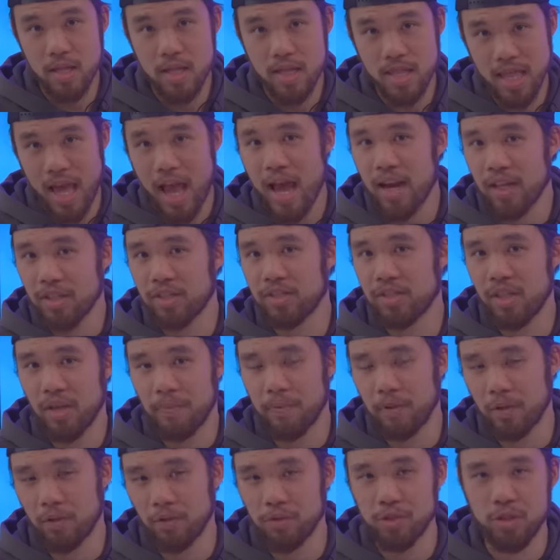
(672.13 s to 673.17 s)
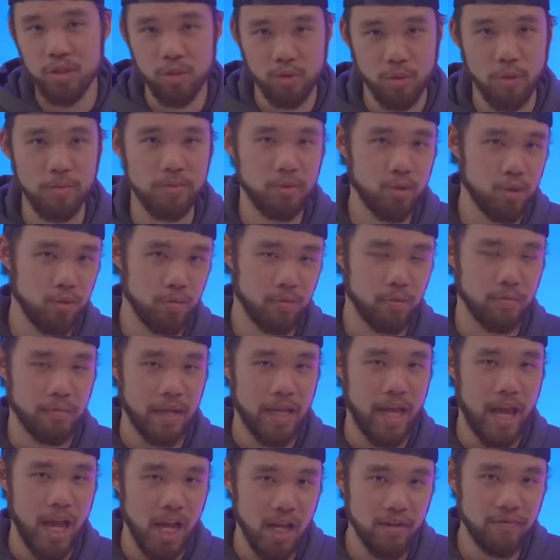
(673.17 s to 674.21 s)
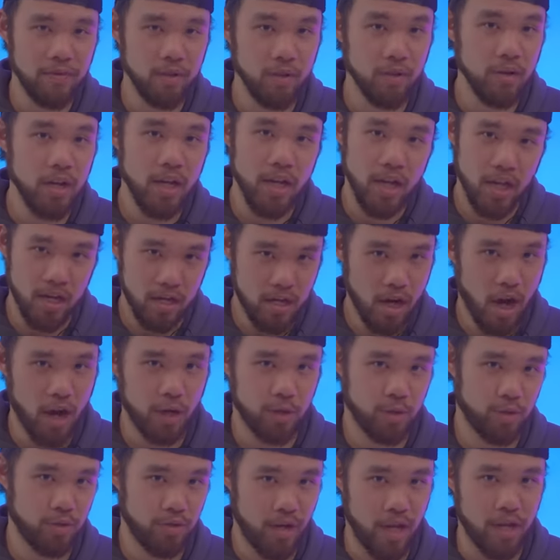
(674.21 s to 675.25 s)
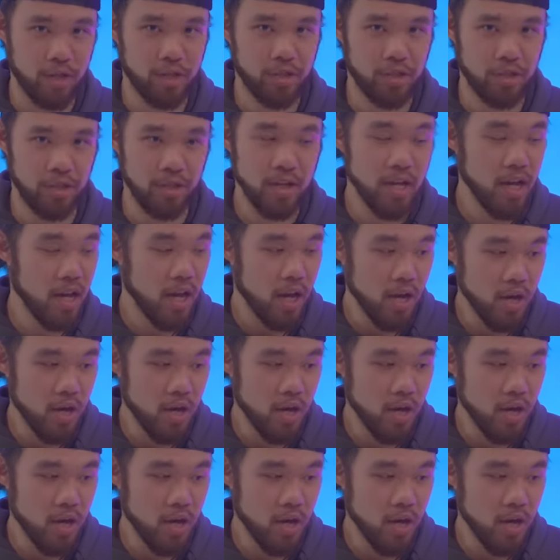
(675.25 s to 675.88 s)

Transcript: That is typical stormtrooper behavior, indoctrination.